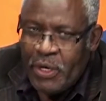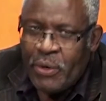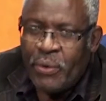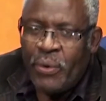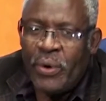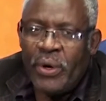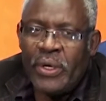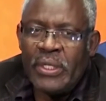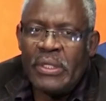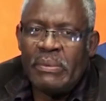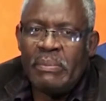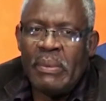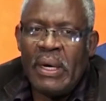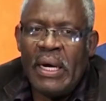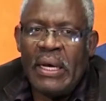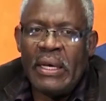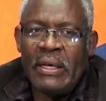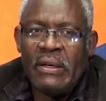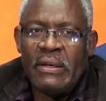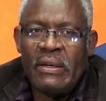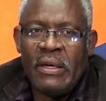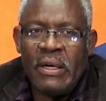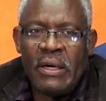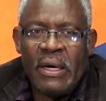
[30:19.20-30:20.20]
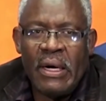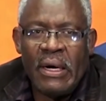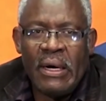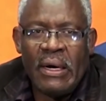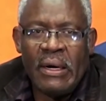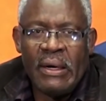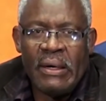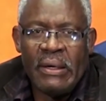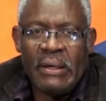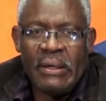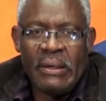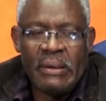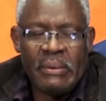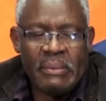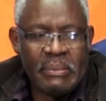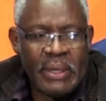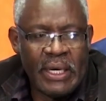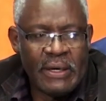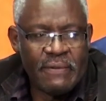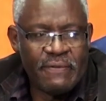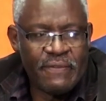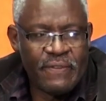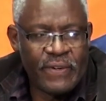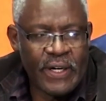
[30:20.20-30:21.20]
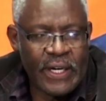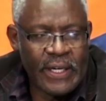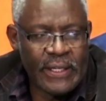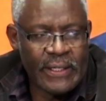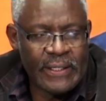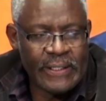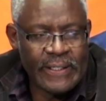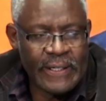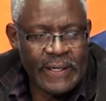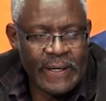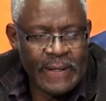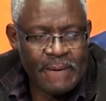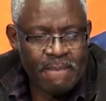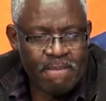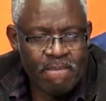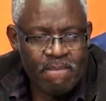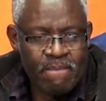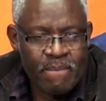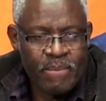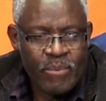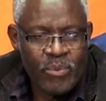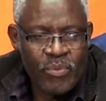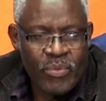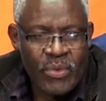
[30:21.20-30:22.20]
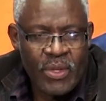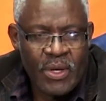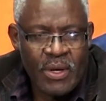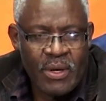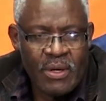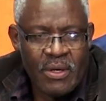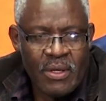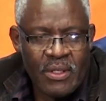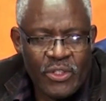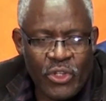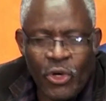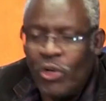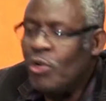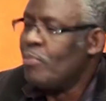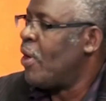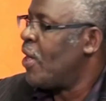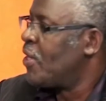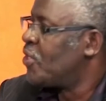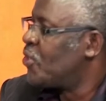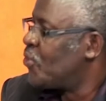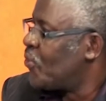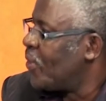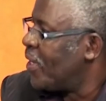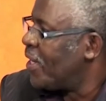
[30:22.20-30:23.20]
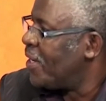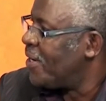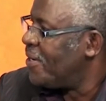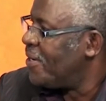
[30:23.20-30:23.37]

quote my my friend John Maxwell.